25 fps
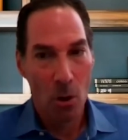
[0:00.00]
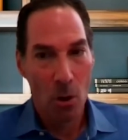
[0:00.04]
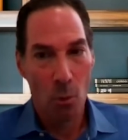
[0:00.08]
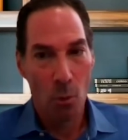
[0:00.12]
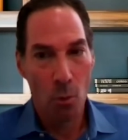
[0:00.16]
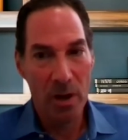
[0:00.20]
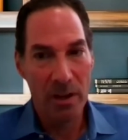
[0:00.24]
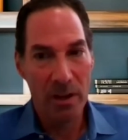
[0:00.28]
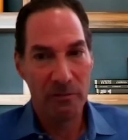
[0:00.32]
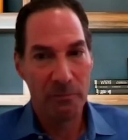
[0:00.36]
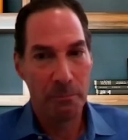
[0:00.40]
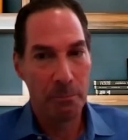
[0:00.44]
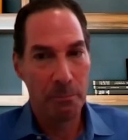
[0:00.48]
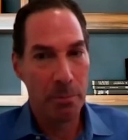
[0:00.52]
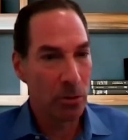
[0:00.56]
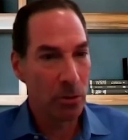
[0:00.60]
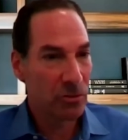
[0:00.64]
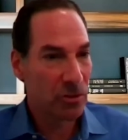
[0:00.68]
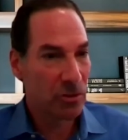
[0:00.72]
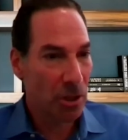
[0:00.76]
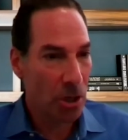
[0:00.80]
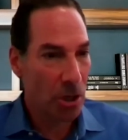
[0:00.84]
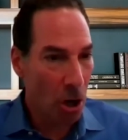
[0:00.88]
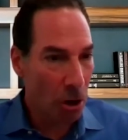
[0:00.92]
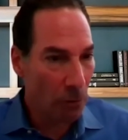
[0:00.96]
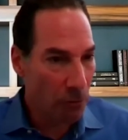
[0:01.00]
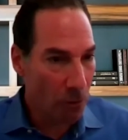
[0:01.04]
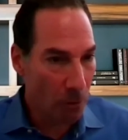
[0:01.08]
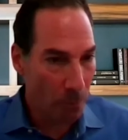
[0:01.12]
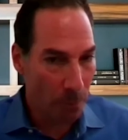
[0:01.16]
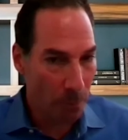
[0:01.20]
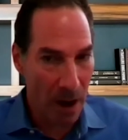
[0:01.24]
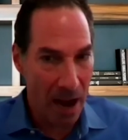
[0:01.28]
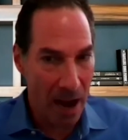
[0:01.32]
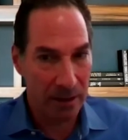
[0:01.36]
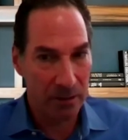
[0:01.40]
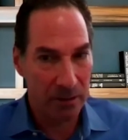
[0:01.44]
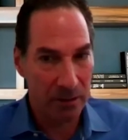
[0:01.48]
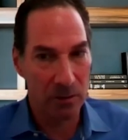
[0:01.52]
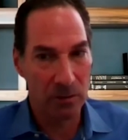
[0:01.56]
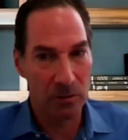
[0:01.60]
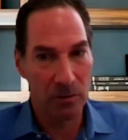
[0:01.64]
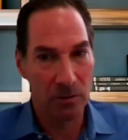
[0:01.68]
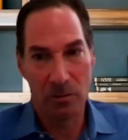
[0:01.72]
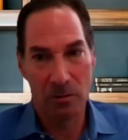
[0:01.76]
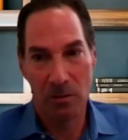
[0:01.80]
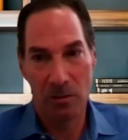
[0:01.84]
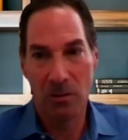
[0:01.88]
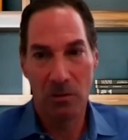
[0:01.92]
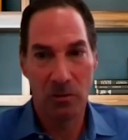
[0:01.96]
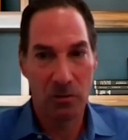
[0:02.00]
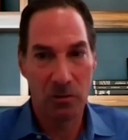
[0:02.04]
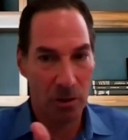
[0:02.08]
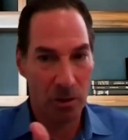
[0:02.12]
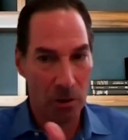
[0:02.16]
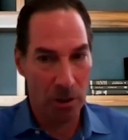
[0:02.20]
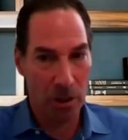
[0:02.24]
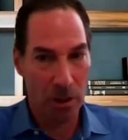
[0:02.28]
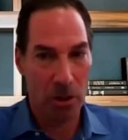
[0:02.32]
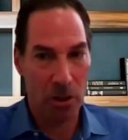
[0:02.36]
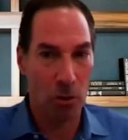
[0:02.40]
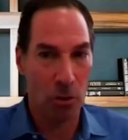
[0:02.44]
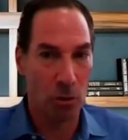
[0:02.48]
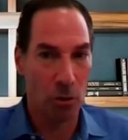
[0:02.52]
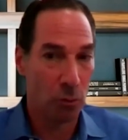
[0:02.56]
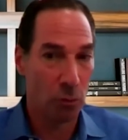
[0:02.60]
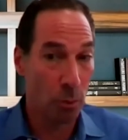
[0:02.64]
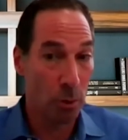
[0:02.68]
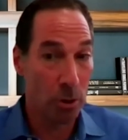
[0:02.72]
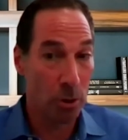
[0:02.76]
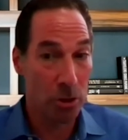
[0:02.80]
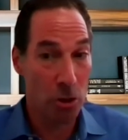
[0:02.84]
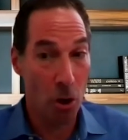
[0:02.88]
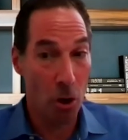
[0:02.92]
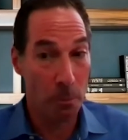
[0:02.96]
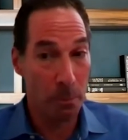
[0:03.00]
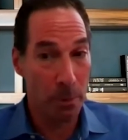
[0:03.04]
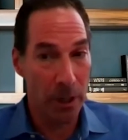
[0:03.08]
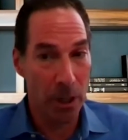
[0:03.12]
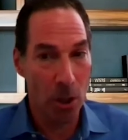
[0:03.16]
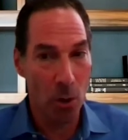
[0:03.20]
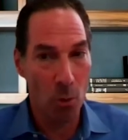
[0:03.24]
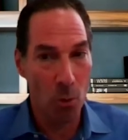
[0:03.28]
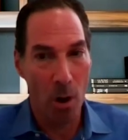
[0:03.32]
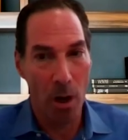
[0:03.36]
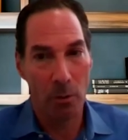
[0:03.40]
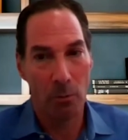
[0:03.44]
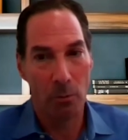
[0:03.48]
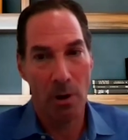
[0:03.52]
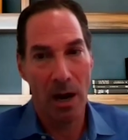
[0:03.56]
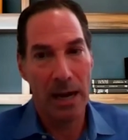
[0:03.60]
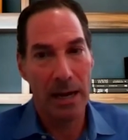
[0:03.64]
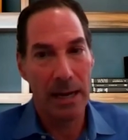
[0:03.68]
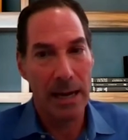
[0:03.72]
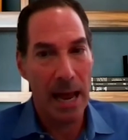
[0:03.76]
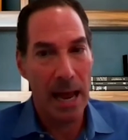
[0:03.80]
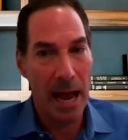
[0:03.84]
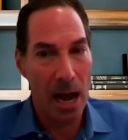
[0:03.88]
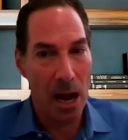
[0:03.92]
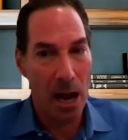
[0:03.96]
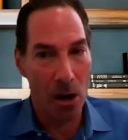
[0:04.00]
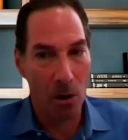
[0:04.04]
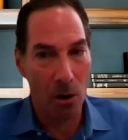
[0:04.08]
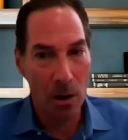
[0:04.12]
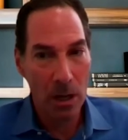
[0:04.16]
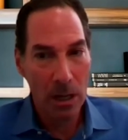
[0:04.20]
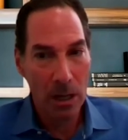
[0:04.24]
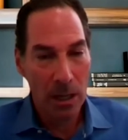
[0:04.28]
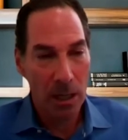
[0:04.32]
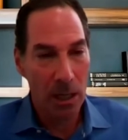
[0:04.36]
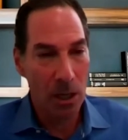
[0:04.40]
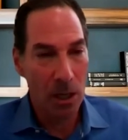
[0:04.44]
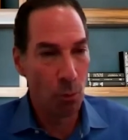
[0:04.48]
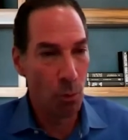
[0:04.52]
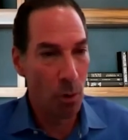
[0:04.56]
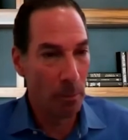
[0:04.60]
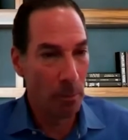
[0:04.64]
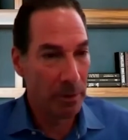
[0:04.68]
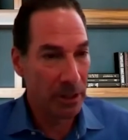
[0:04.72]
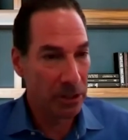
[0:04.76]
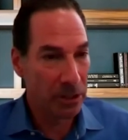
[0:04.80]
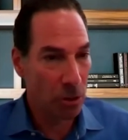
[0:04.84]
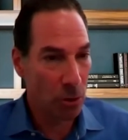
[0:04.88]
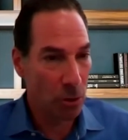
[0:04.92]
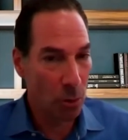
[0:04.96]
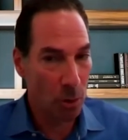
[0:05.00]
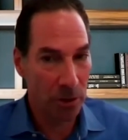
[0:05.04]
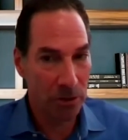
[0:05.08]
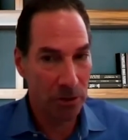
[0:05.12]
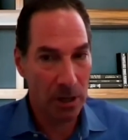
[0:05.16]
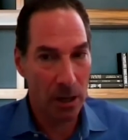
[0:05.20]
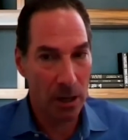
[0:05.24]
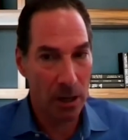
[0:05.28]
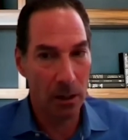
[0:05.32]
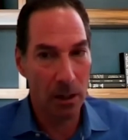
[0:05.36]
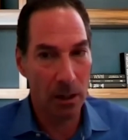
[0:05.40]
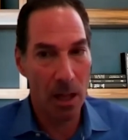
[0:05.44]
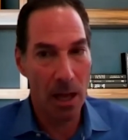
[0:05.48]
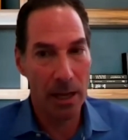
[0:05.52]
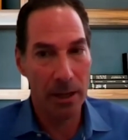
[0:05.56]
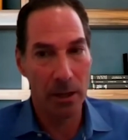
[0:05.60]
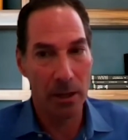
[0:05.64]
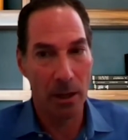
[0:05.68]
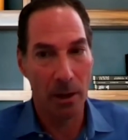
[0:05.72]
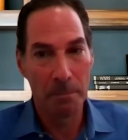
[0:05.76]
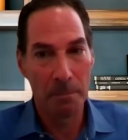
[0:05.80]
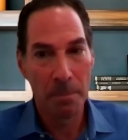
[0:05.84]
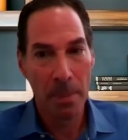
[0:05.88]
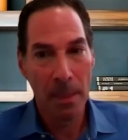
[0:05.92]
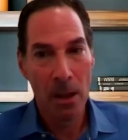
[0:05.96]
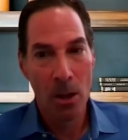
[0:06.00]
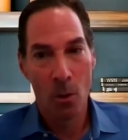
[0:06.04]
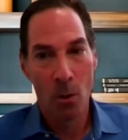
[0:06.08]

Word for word: We've built de novo practices in Syracuse. We're opening one right now in Wilmington, North Carolina.